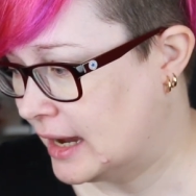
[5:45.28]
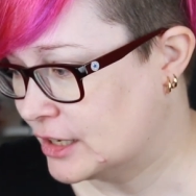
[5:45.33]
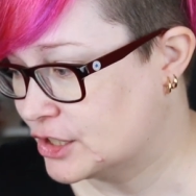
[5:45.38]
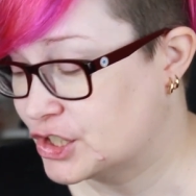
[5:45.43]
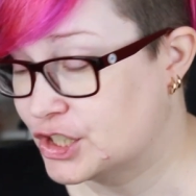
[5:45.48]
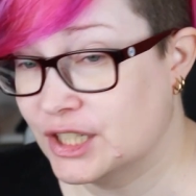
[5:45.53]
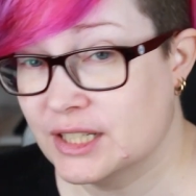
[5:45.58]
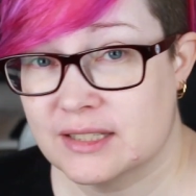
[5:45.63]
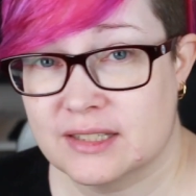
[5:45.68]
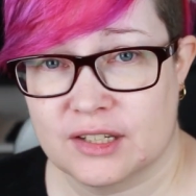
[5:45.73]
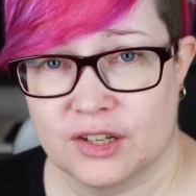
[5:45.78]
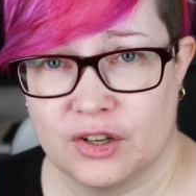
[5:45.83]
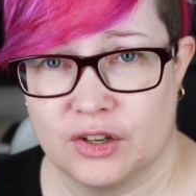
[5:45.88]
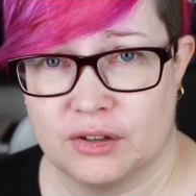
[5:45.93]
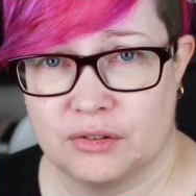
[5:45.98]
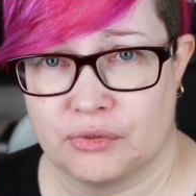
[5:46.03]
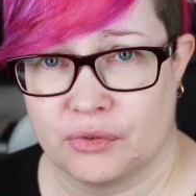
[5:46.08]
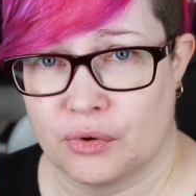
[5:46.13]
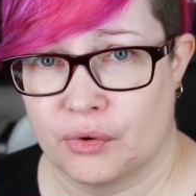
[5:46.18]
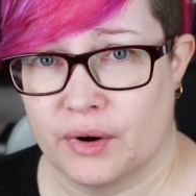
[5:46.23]
She's a
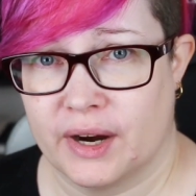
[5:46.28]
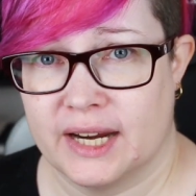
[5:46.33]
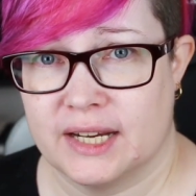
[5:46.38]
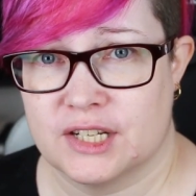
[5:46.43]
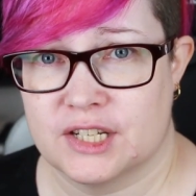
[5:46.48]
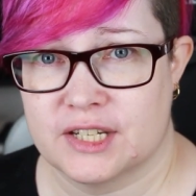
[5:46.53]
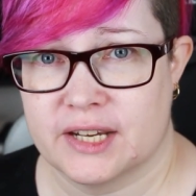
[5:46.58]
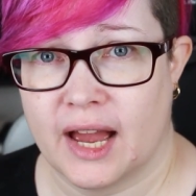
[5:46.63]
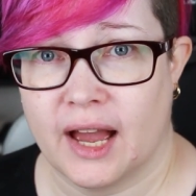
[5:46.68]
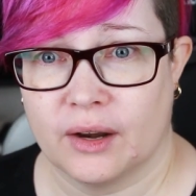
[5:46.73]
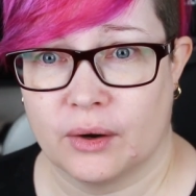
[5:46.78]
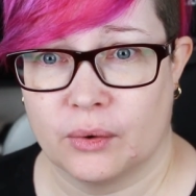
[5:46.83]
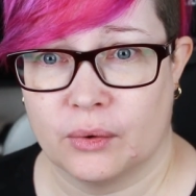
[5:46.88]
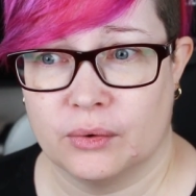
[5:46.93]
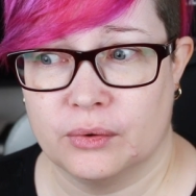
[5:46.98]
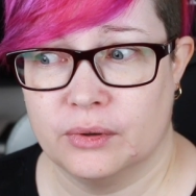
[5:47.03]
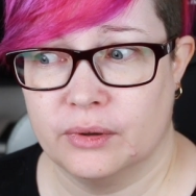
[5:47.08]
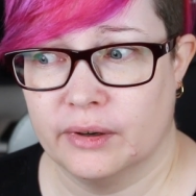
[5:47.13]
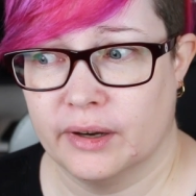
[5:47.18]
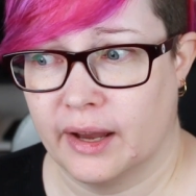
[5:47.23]
great
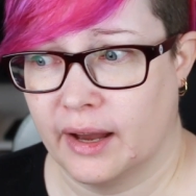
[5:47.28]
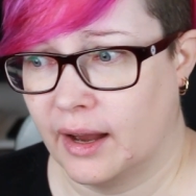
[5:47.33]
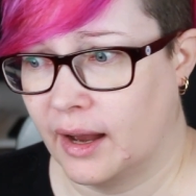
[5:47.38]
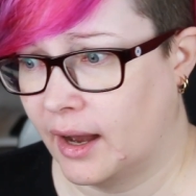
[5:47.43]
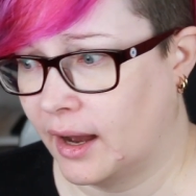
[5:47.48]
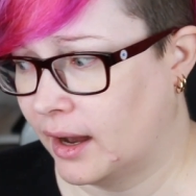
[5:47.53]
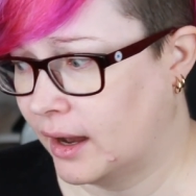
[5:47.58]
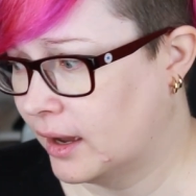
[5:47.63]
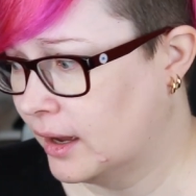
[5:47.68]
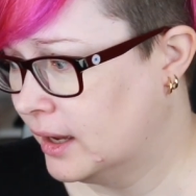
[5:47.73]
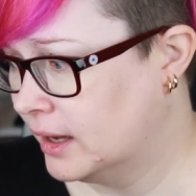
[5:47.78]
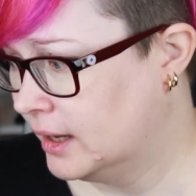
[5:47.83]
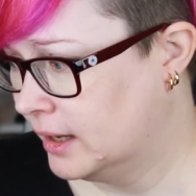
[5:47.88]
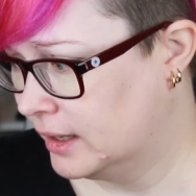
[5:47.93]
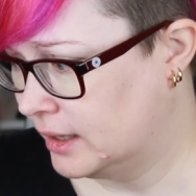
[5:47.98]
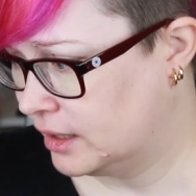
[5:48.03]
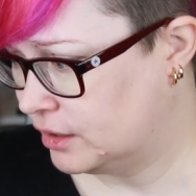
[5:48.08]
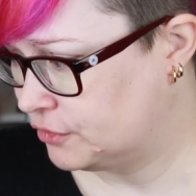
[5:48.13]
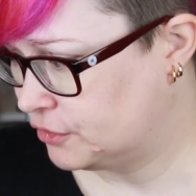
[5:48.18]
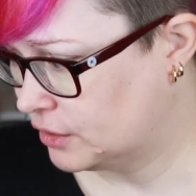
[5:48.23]
channel
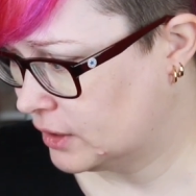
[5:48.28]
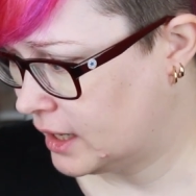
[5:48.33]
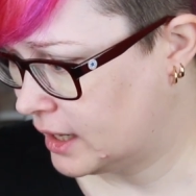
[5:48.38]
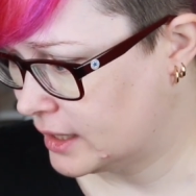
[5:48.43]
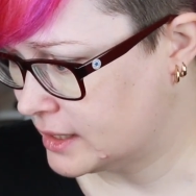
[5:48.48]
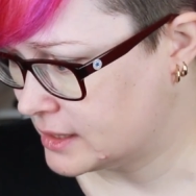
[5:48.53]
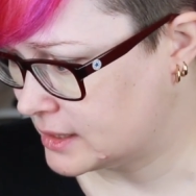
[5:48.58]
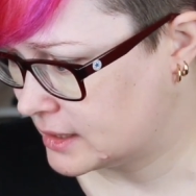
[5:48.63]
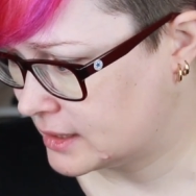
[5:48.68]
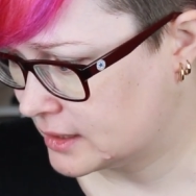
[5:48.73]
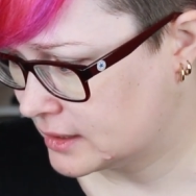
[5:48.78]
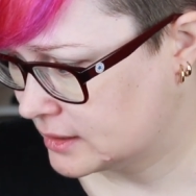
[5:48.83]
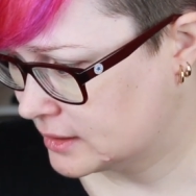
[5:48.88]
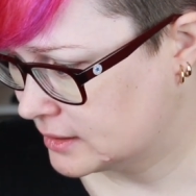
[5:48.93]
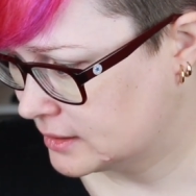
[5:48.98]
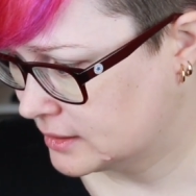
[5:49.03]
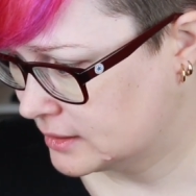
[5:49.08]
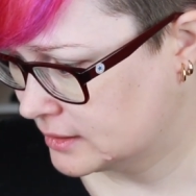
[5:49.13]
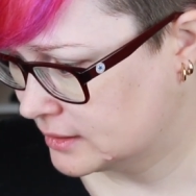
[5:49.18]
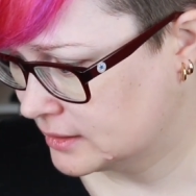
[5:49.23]
if you like
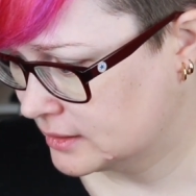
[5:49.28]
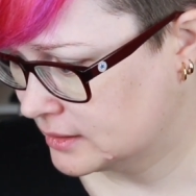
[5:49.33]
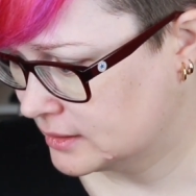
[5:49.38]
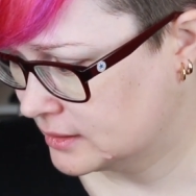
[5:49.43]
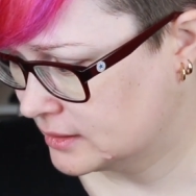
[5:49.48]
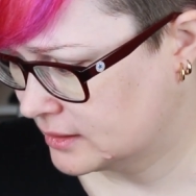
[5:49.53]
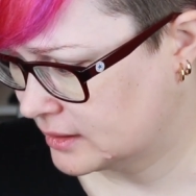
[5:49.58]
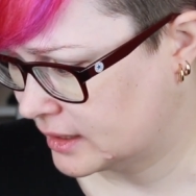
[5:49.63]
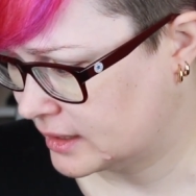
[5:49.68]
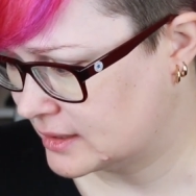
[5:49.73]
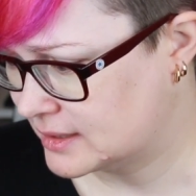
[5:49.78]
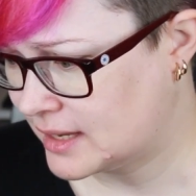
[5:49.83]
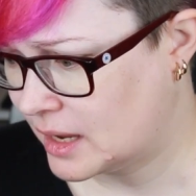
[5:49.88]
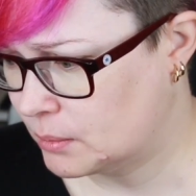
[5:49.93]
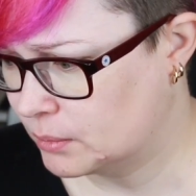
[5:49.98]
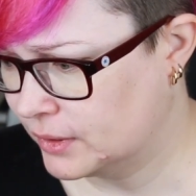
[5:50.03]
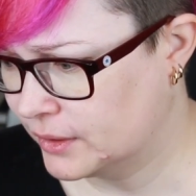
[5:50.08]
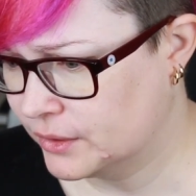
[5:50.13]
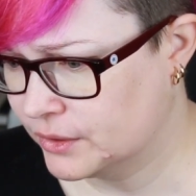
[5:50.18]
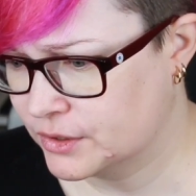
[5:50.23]

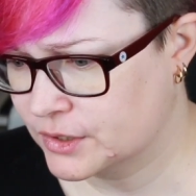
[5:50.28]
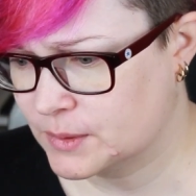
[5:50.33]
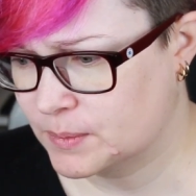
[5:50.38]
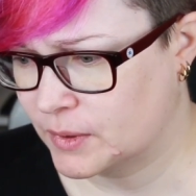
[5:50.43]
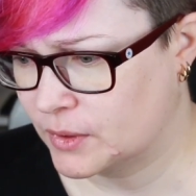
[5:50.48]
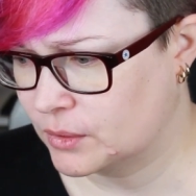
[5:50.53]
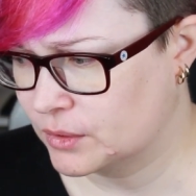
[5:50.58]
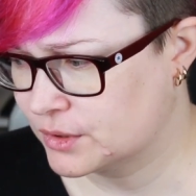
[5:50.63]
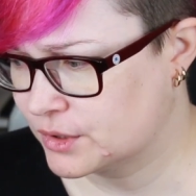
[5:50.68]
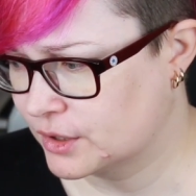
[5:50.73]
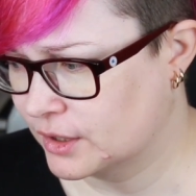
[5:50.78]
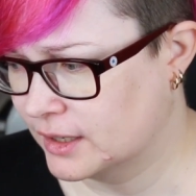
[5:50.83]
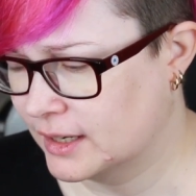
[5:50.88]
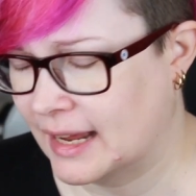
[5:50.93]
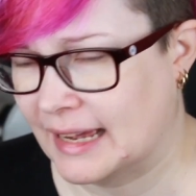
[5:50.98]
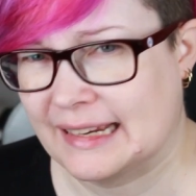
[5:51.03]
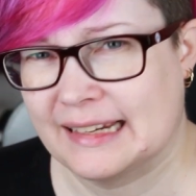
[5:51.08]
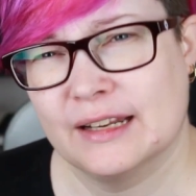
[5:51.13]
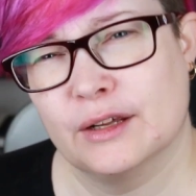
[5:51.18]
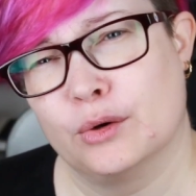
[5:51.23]
samplers, but also
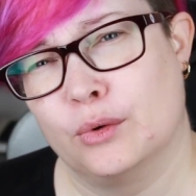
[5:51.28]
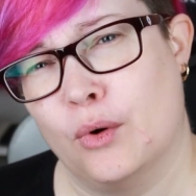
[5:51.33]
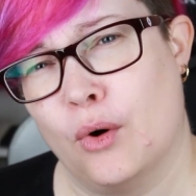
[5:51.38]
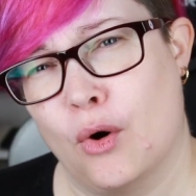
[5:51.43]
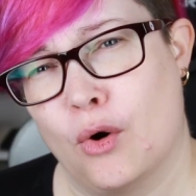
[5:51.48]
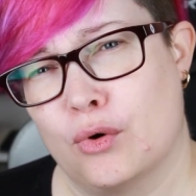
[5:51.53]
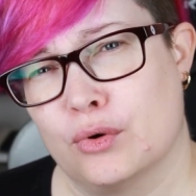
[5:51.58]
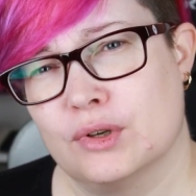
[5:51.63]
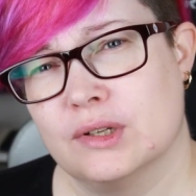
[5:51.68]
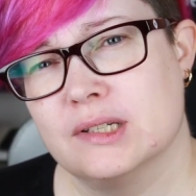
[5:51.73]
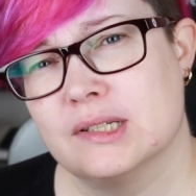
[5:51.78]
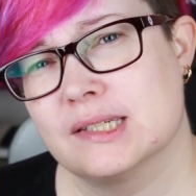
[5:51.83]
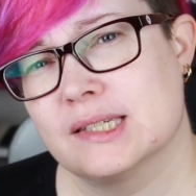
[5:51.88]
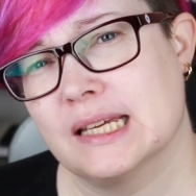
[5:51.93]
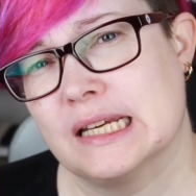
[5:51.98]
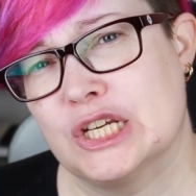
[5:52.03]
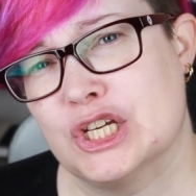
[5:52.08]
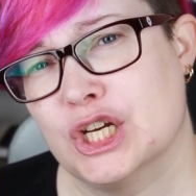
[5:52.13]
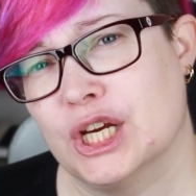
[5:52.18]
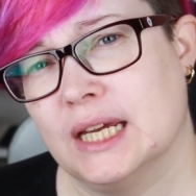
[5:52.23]
like little odd
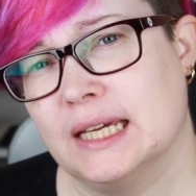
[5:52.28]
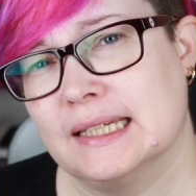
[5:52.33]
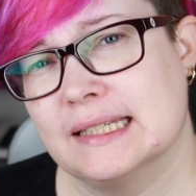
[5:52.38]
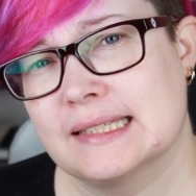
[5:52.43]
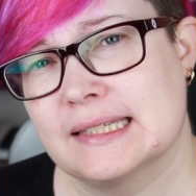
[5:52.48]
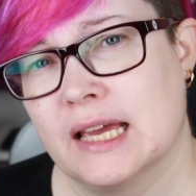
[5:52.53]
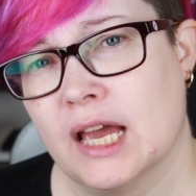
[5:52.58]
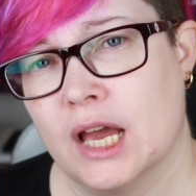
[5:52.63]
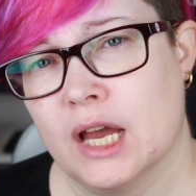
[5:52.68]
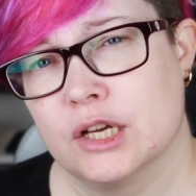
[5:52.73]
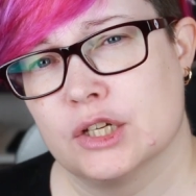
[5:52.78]
stitchings.